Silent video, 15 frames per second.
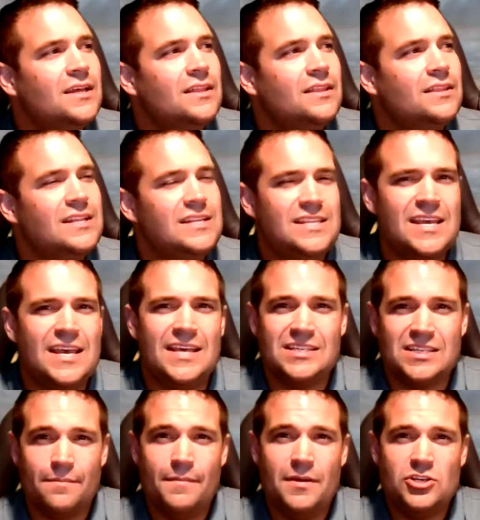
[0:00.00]
The
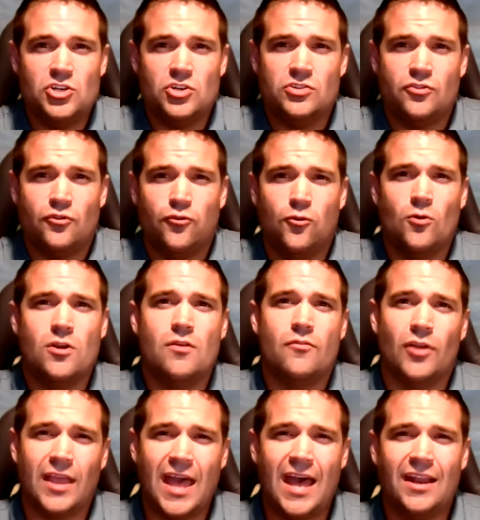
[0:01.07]
DISC measures four
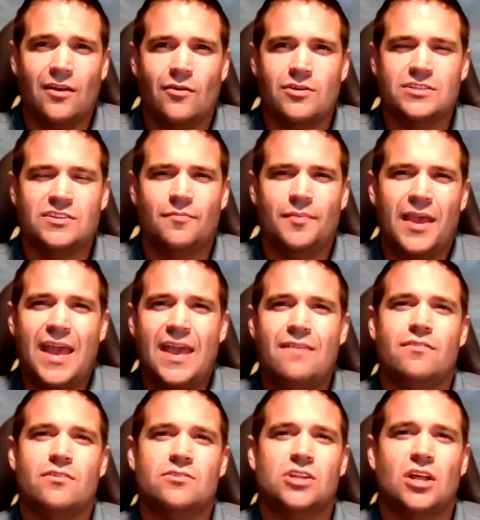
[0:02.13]
different categories of
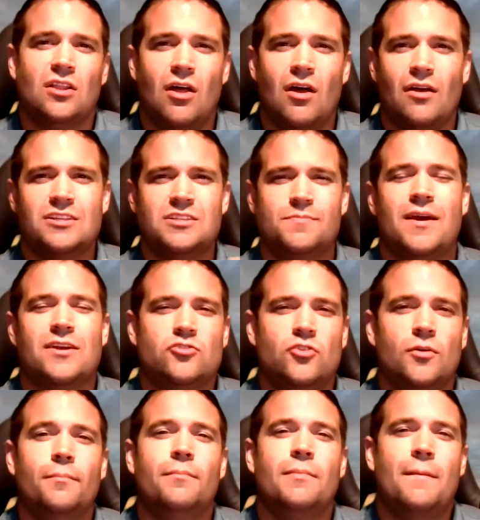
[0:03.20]
behaviors along the
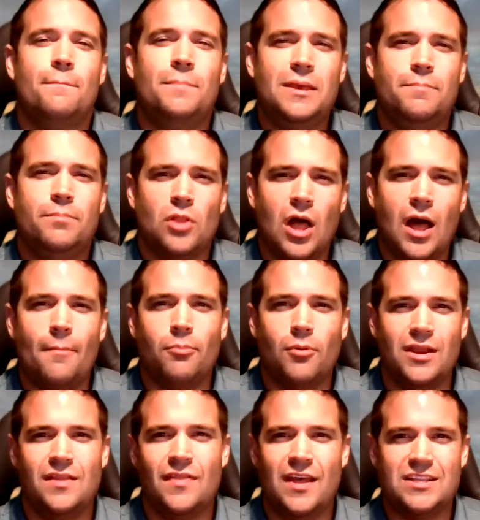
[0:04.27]
spectrum, and people
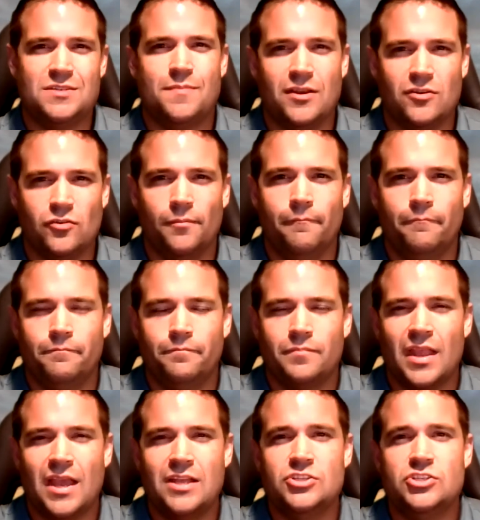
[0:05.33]
operate in that spectrum.
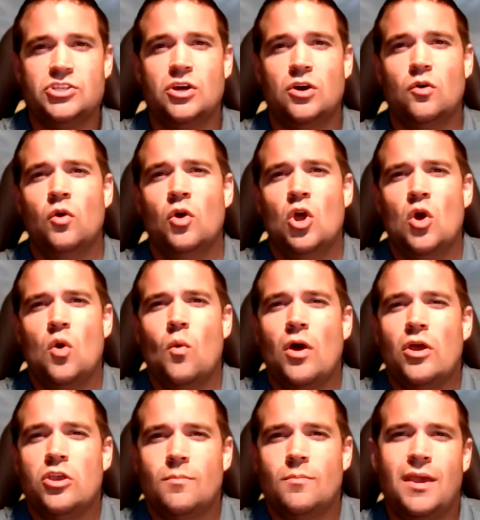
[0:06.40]
And so while
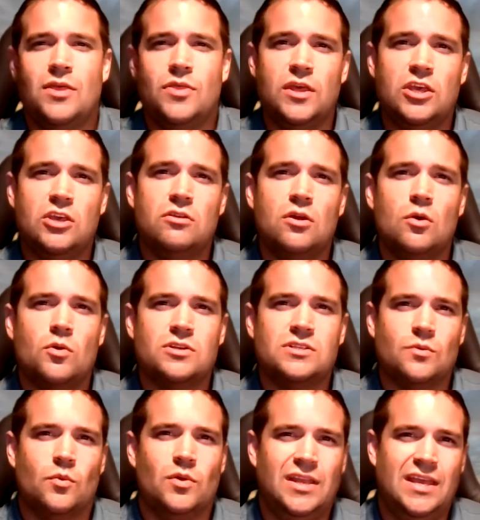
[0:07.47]
you may think you know where
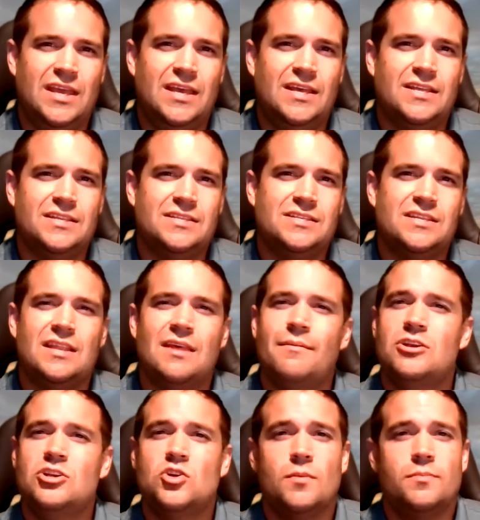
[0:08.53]
someone is, they
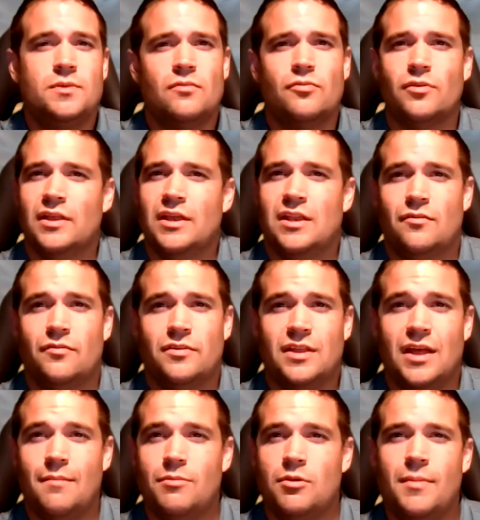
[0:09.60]
may show up differently at different
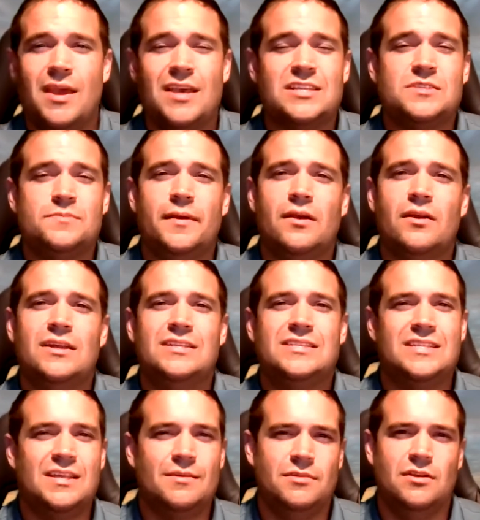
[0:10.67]
time. You may experience
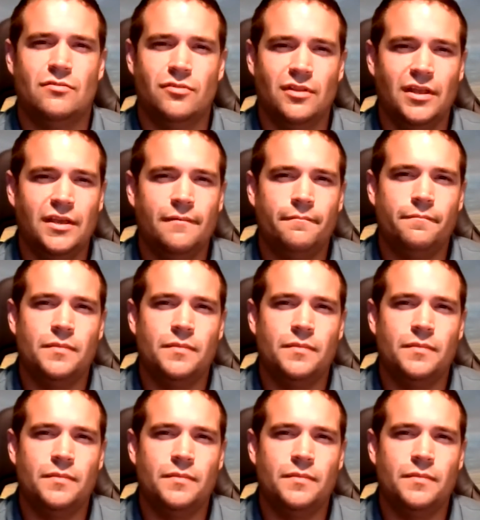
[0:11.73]
them differently.